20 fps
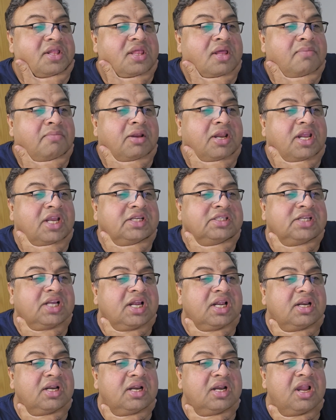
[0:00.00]

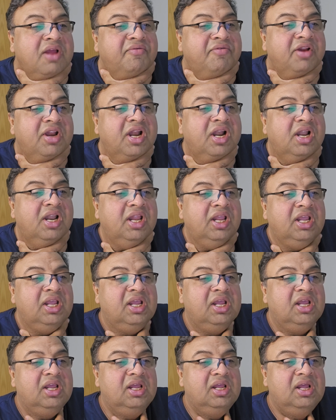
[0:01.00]
dissemination
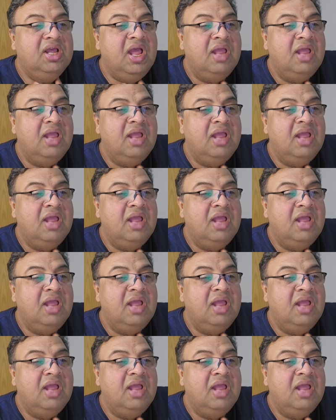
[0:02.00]
definitely